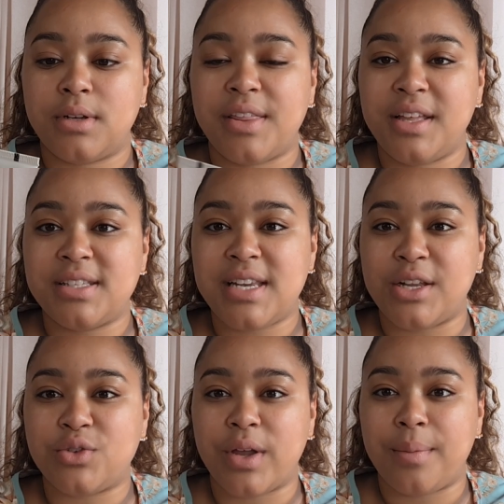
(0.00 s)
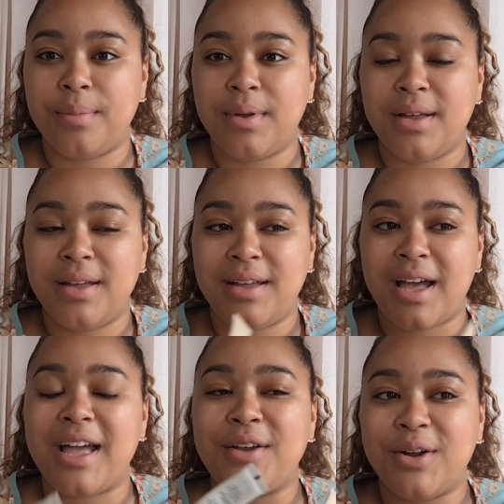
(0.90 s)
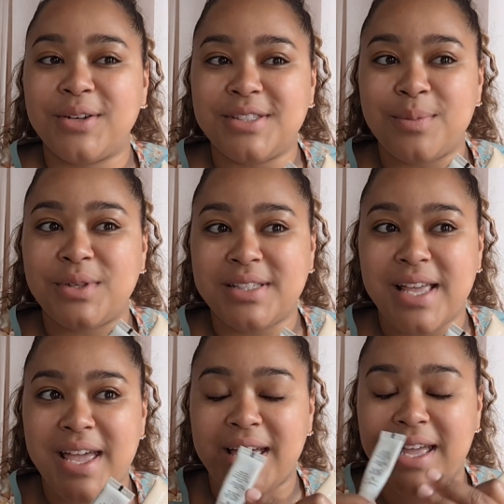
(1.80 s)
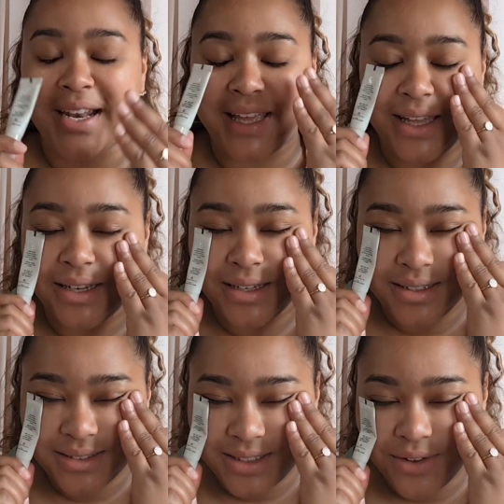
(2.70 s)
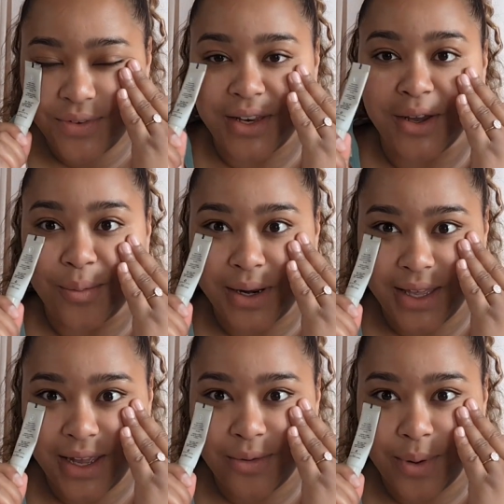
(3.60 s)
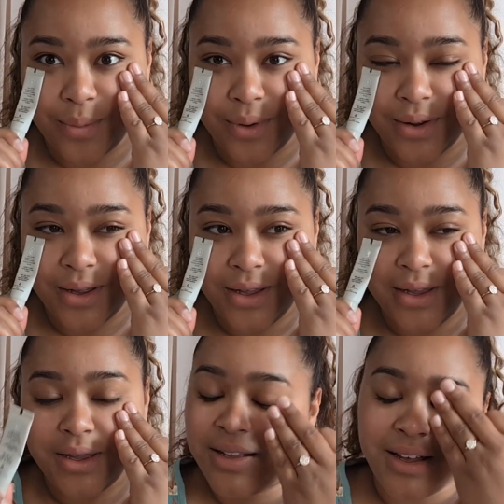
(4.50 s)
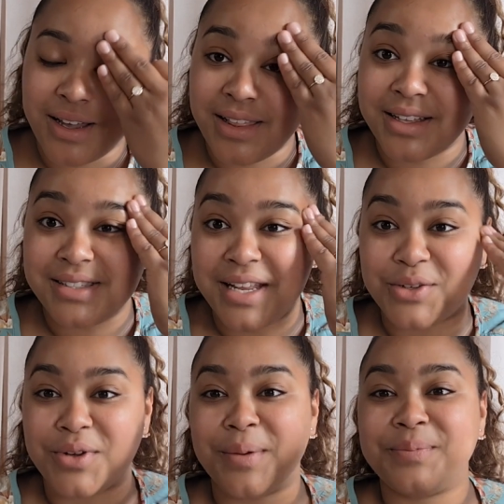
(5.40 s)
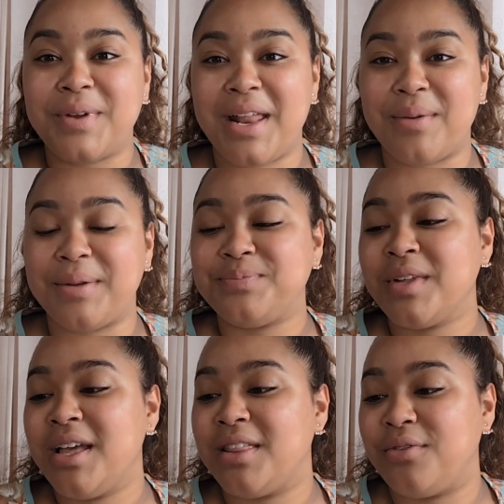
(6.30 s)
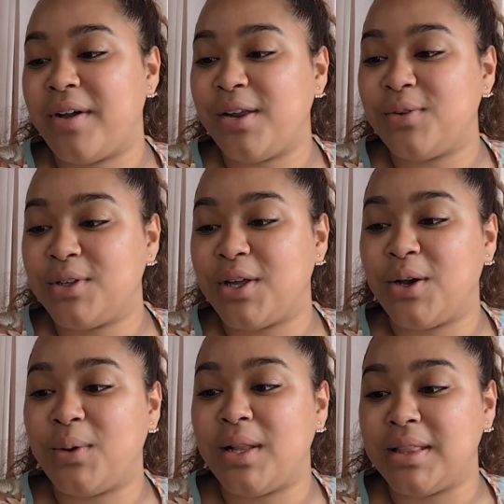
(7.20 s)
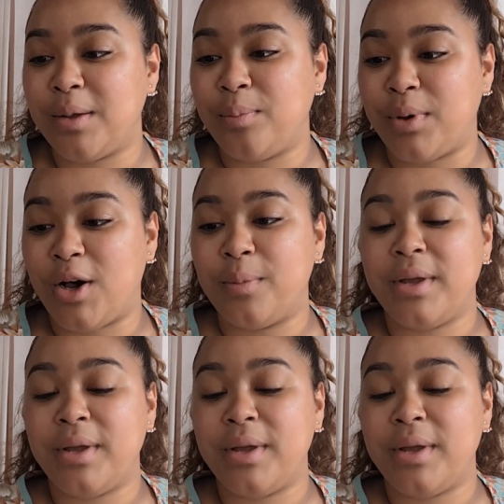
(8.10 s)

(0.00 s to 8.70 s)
think it's Naturium. I heard someone saying it in a video, but I can't remember. I think it's Naturium. Anyway, the Phyto Glow Lip Balm